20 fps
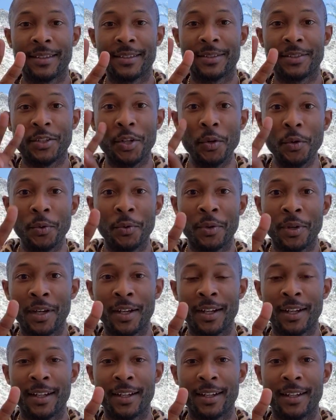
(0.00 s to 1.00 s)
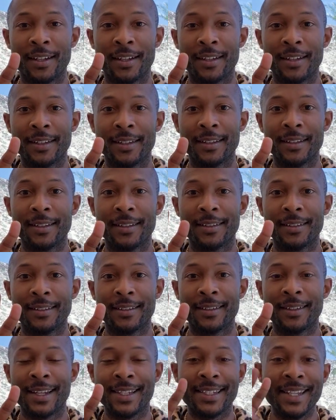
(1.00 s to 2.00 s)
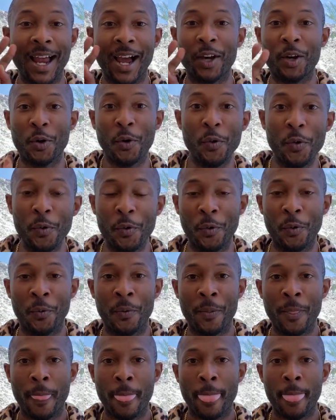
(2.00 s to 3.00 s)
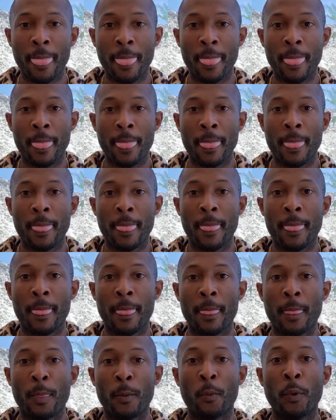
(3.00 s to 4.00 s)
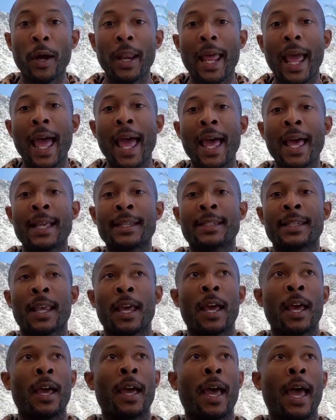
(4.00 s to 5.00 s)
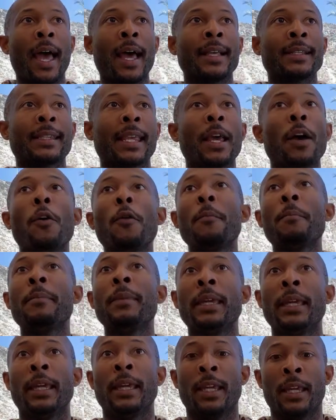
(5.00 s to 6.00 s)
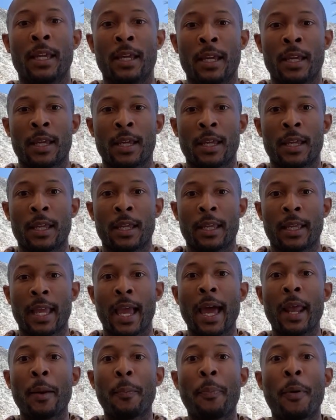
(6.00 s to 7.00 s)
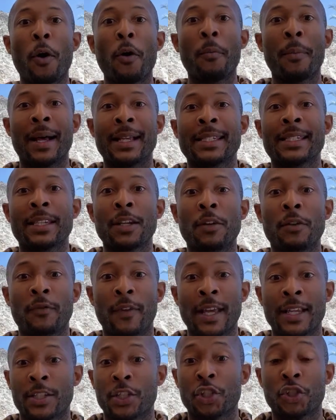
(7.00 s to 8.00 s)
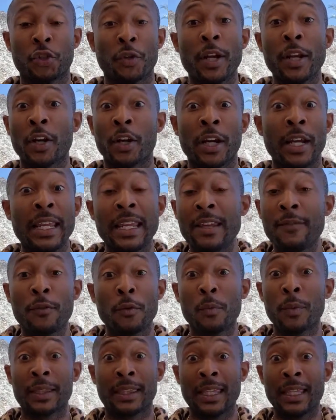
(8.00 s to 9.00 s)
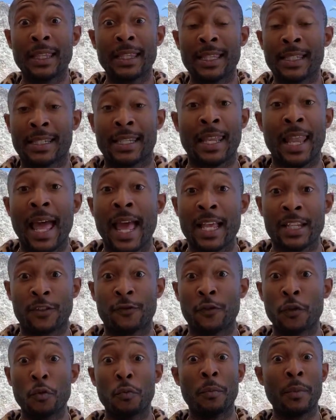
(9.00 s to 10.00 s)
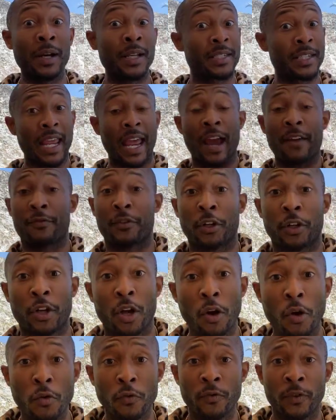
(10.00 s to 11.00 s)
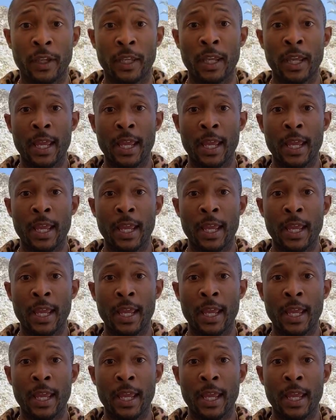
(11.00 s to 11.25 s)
2. That's not cool. What has helped me catapult myself as a trader even within this last few months after COVID,